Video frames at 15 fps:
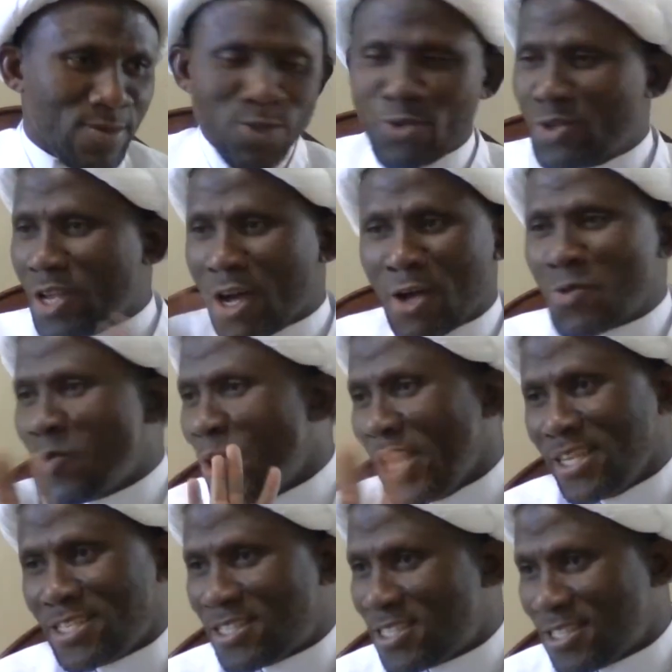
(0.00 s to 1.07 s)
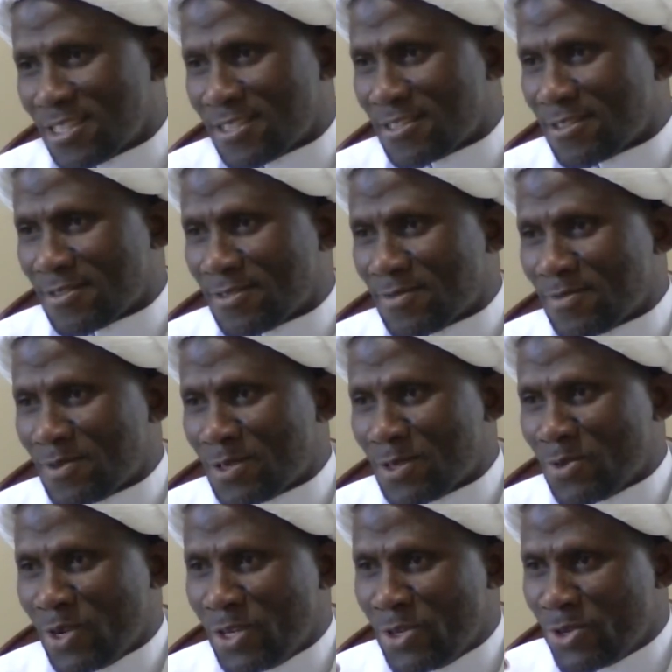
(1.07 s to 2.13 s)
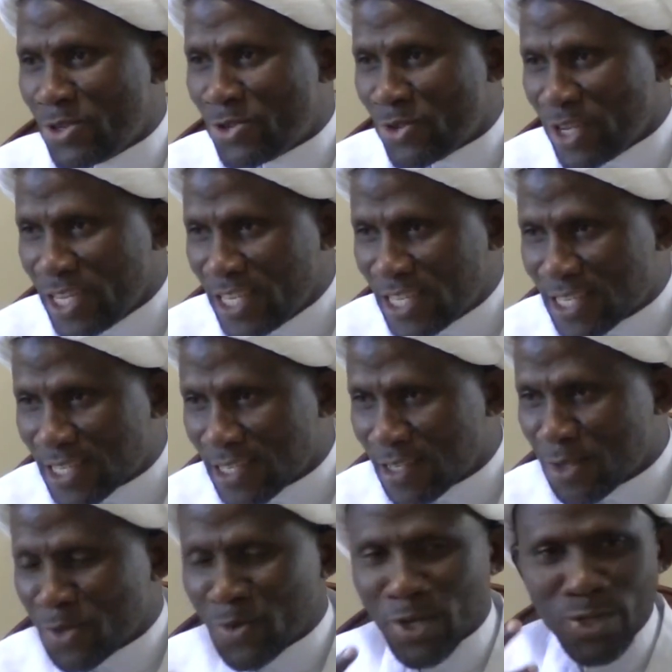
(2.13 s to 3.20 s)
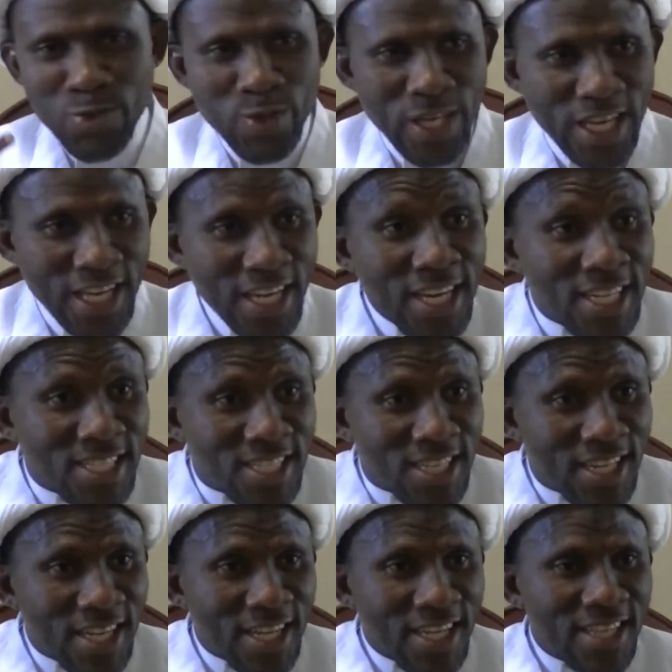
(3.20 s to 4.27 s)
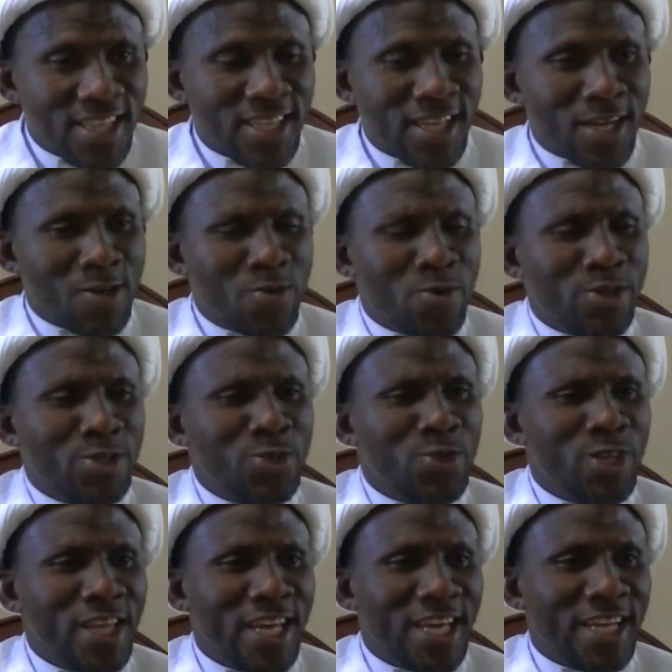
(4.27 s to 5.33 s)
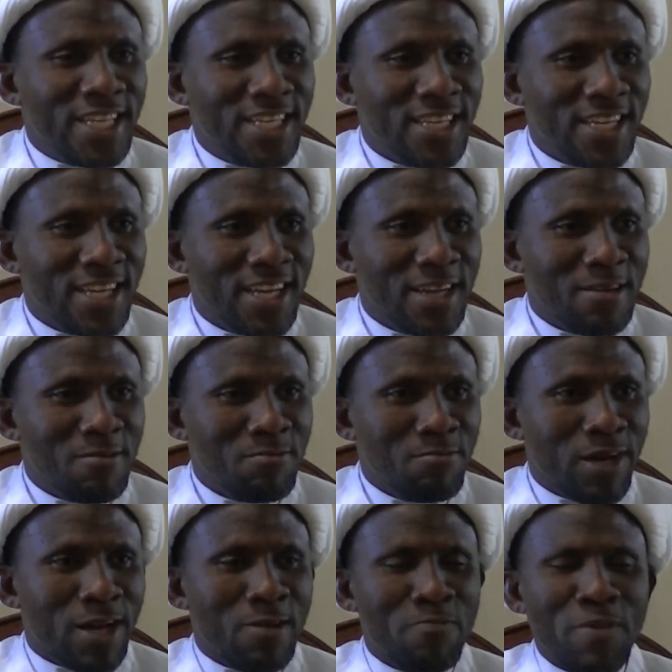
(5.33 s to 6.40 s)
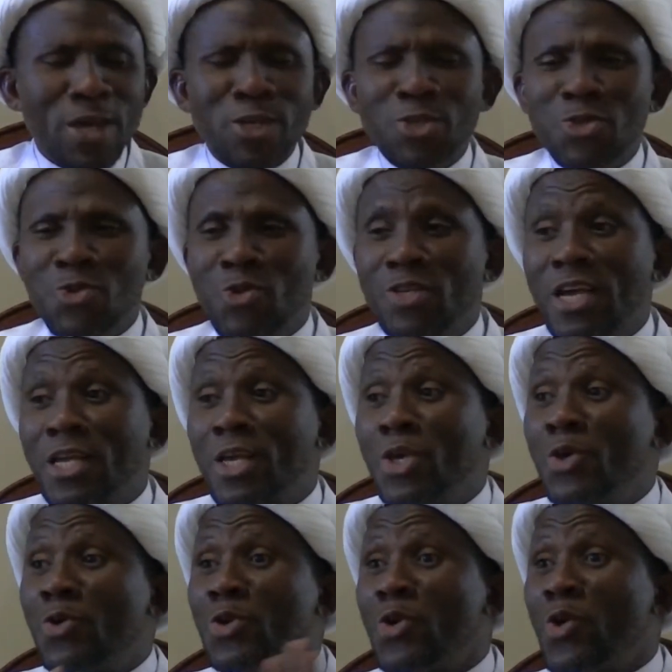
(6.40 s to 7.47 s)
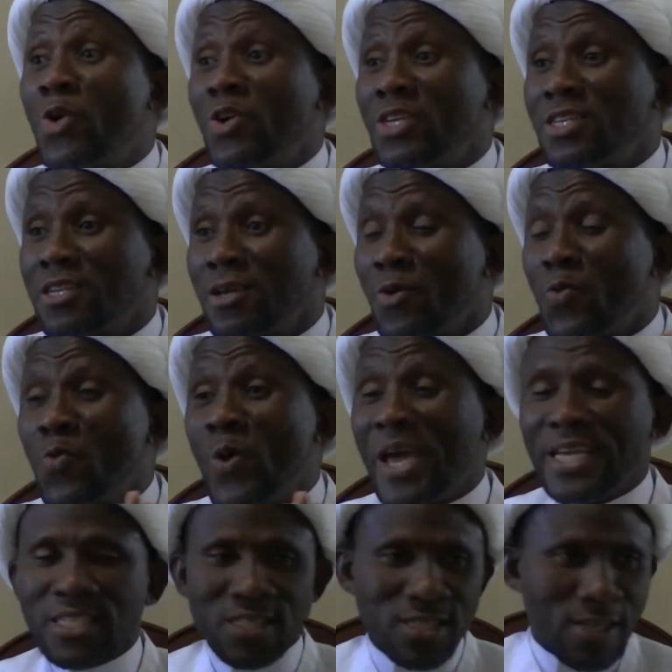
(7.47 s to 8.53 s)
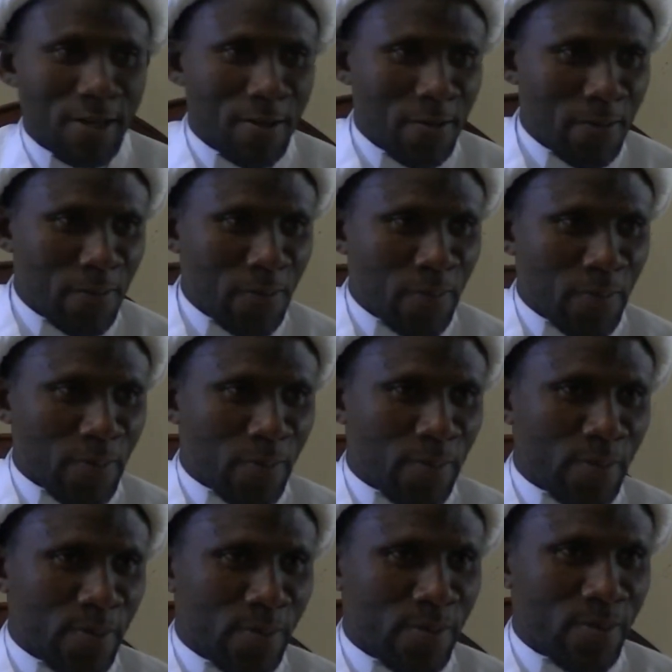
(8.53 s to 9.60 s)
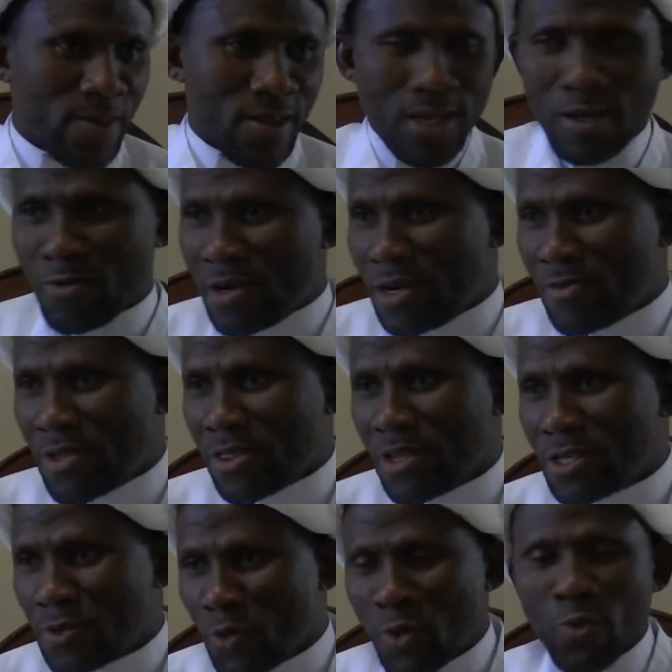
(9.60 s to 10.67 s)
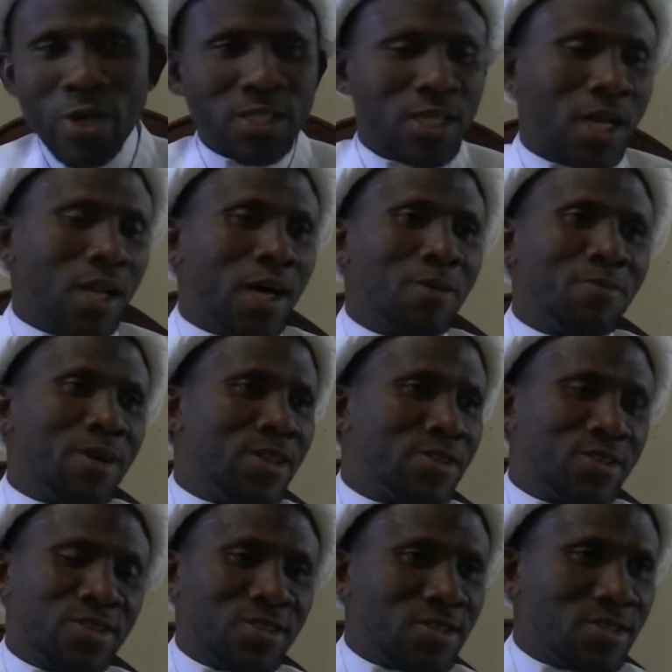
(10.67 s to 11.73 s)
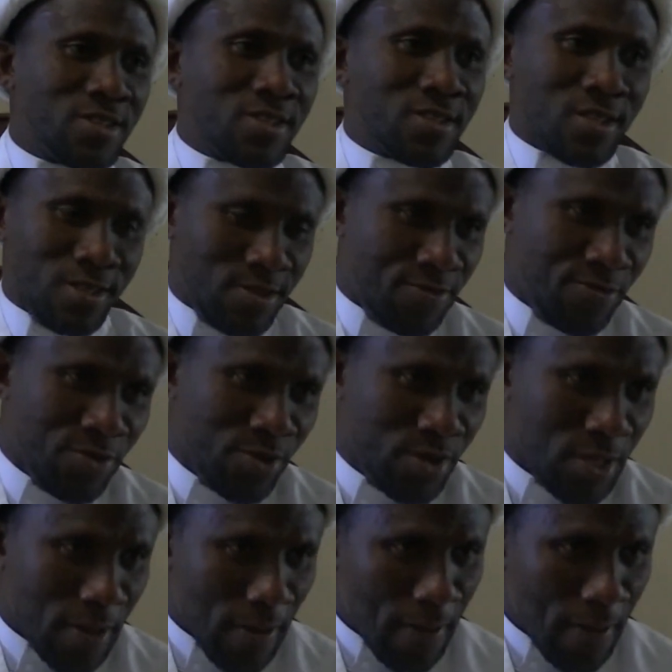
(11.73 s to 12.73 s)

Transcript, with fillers: Do not waste. When you drink, when you eat, take what you need. But make sure that you don't waste. Yeah, one of the things we waste a lot, brothers and sisters, is food.